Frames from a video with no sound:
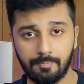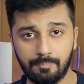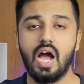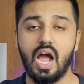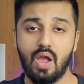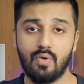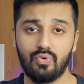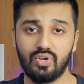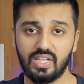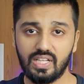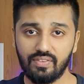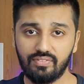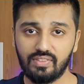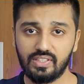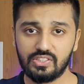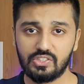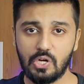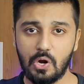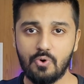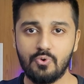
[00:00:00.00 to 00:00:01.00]
I would give
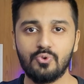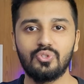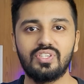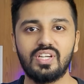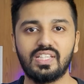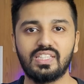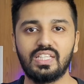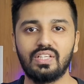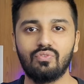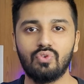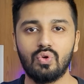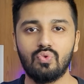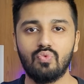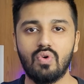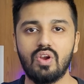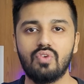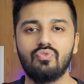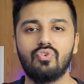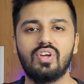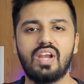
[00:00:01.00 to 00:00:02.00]
this round to the Nothing Phone
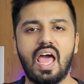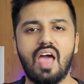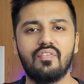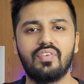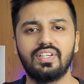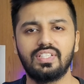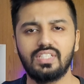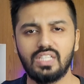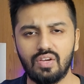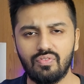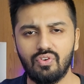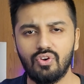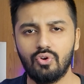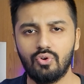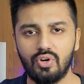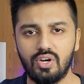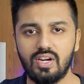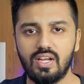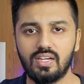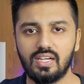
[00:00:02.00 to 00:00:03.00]
1 for having tougher
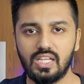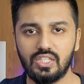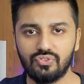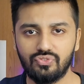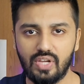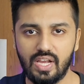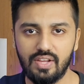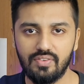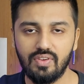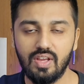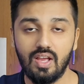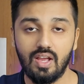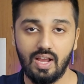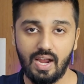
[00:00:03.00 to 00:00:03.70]
Gorilla Glass 5